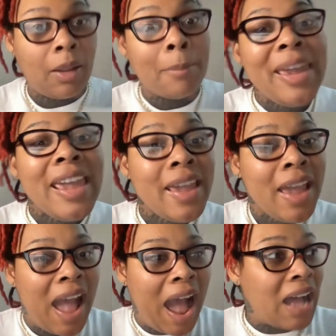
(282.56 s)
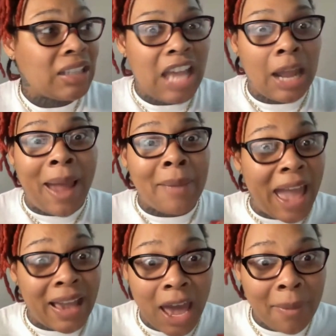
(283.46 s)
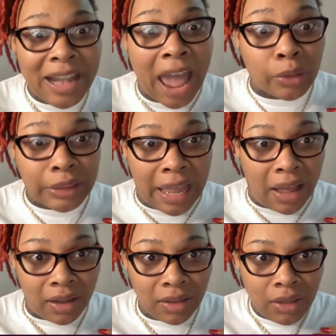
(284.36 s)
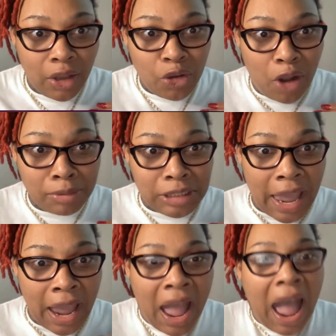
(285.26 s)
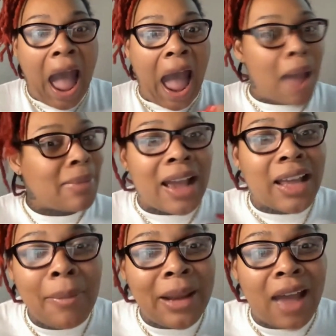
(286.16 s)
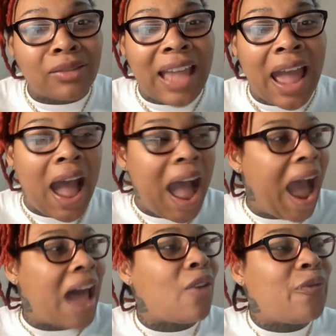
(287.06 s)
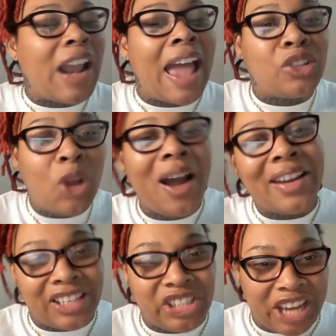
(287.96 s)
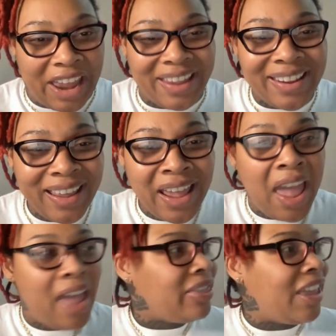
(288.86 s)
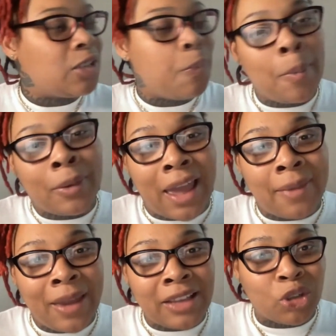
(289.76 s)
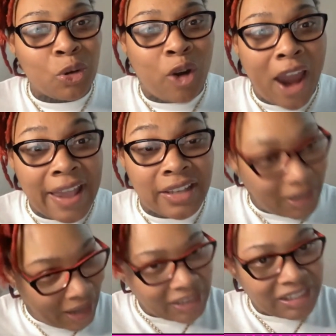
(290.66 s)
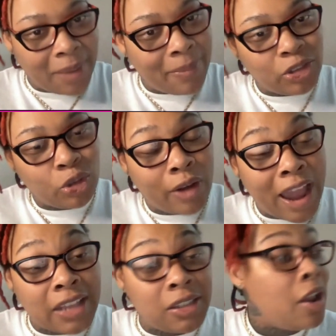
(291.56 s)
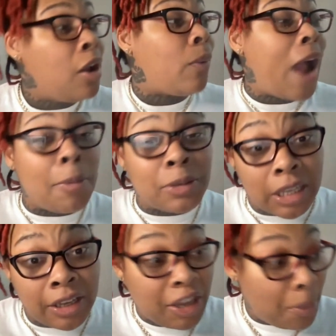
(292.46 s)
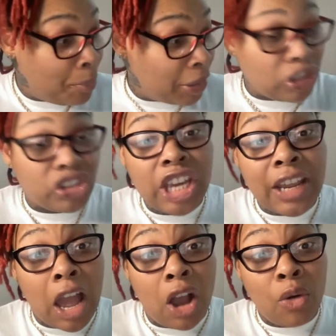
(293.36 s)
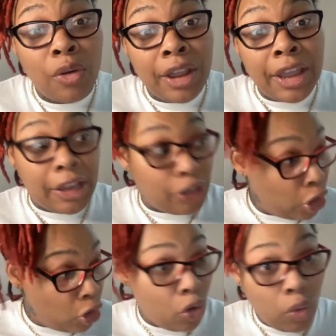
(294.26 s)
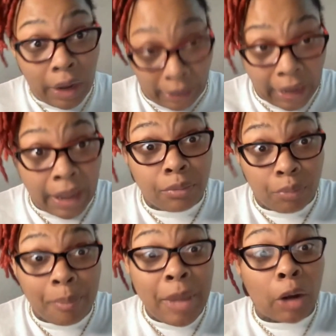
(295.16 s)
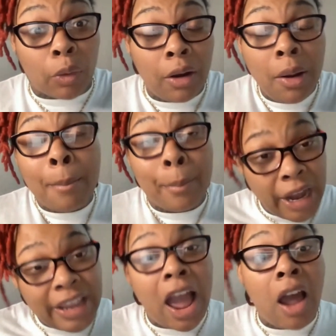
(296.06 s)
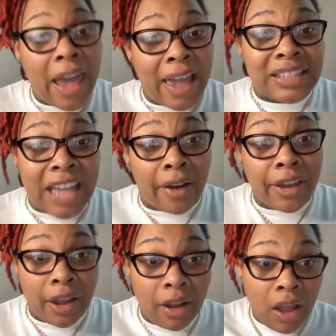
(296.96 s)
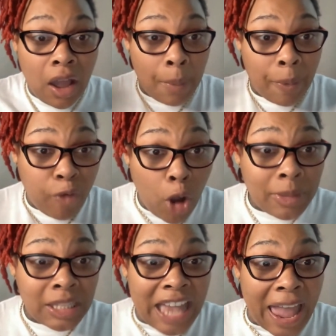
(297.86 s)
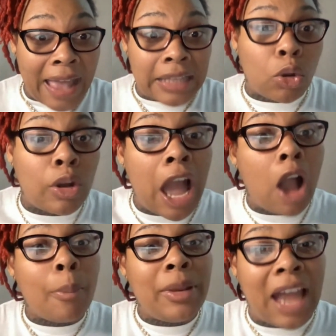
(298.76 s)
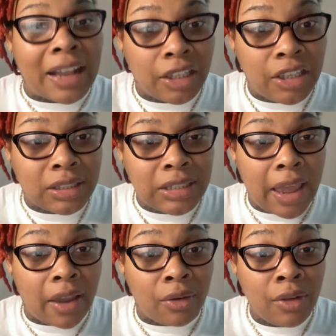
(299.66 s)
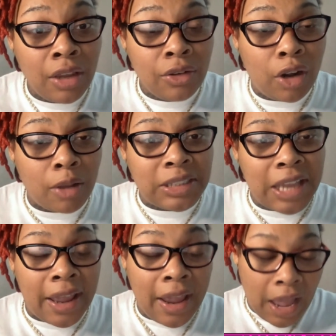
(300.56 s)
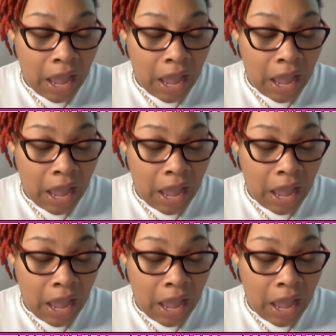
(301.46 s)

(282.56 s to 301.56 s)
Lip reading: Me, I tell her I'm not coming out there. You know what I'm saying? I'm not coming out there. I don't feel like doing this shit. These people like, bitch, you crazy. They ain't say, bitch, you crazy. Robinson, put your shit on. You and Mira, bring y'all ass out here and perform your tasks or y'all gonna be locked in your cell. You know what I'm saying?